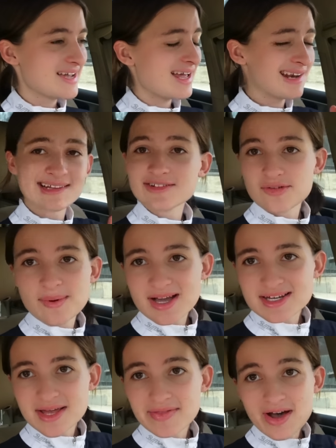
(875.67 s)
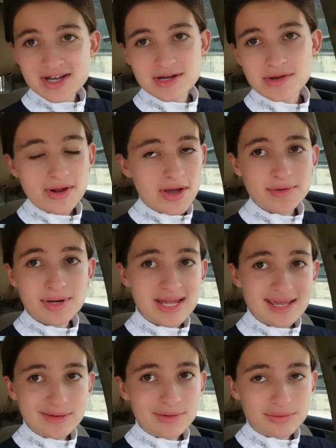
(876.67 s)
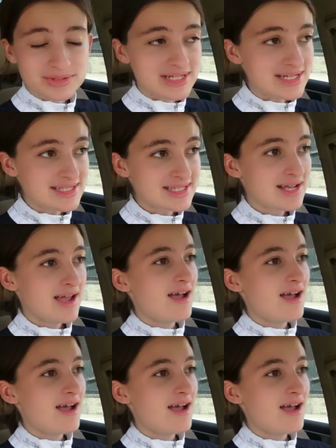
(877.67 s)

A little reminder that I don't own either horses,